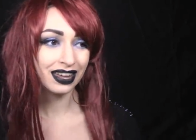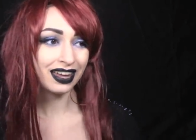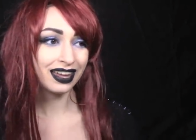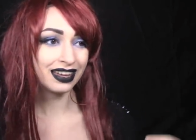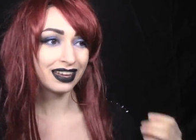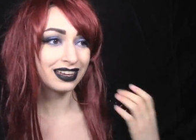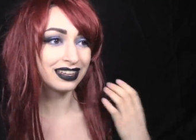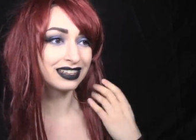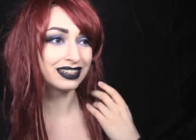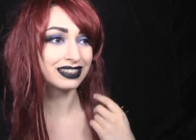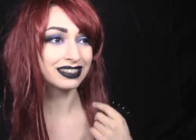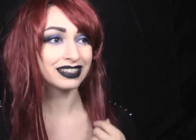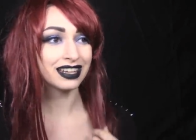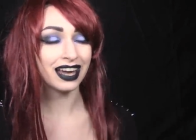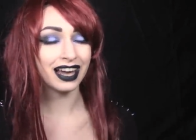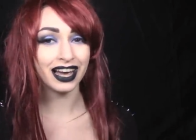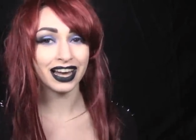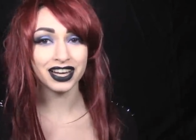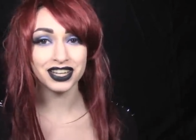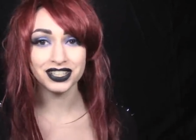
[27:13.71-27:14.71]
And I
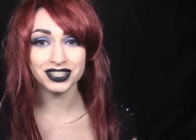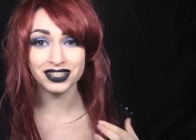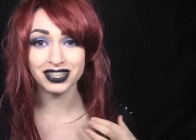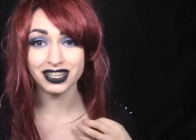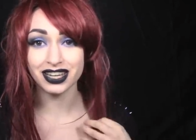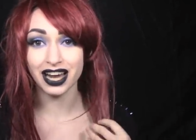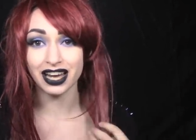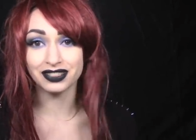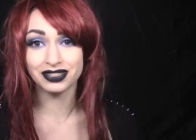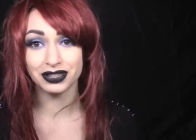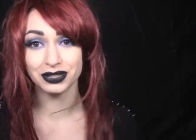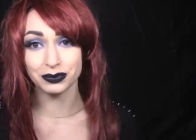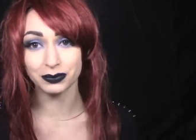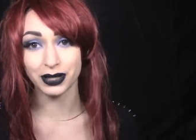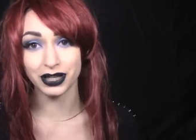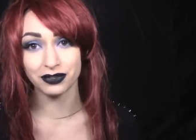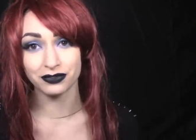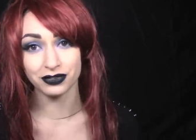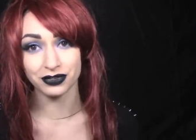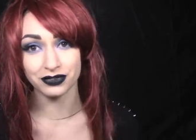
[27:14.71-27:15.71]
actually got this
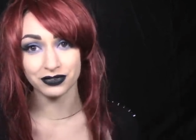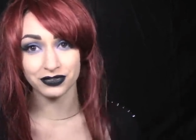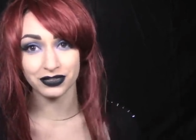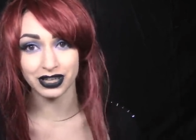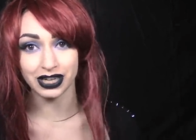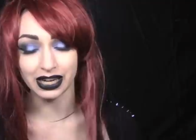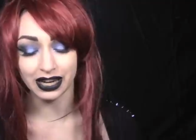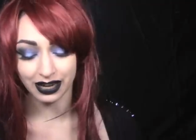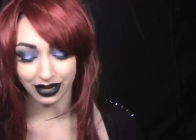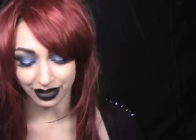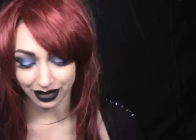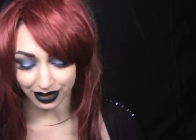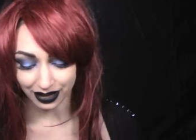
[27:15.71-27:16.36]
wig for free.